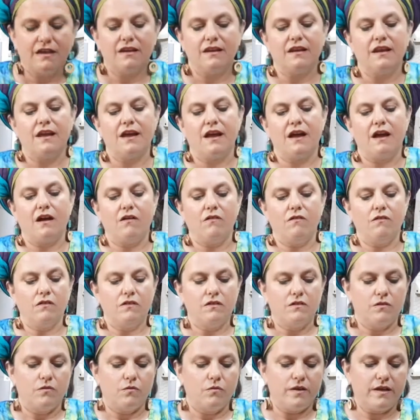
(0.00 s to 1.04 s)
Now
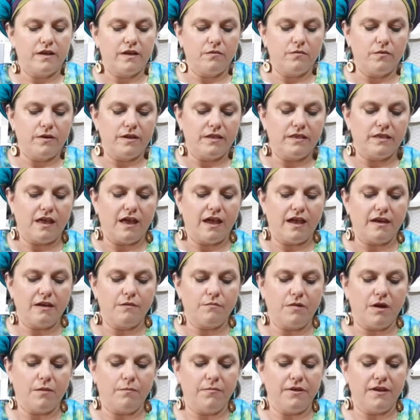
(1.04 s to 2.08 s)
we line them
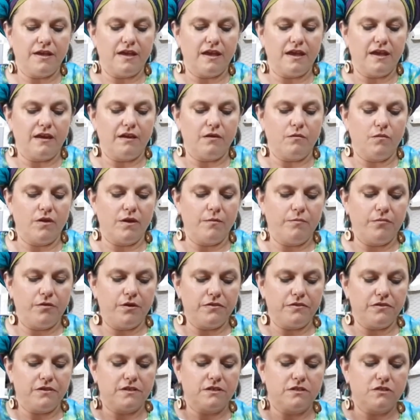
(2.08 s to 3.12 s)
up again and we
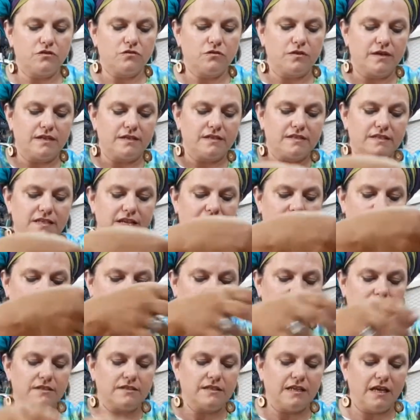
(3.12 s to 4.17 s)
put the strings down
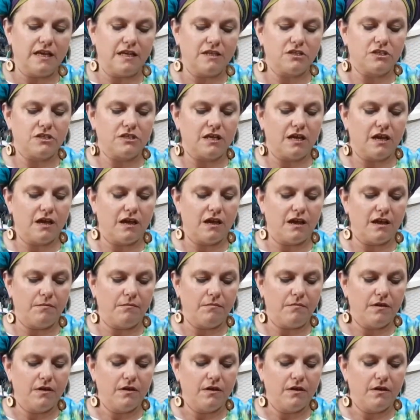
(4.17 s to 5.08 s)
because each time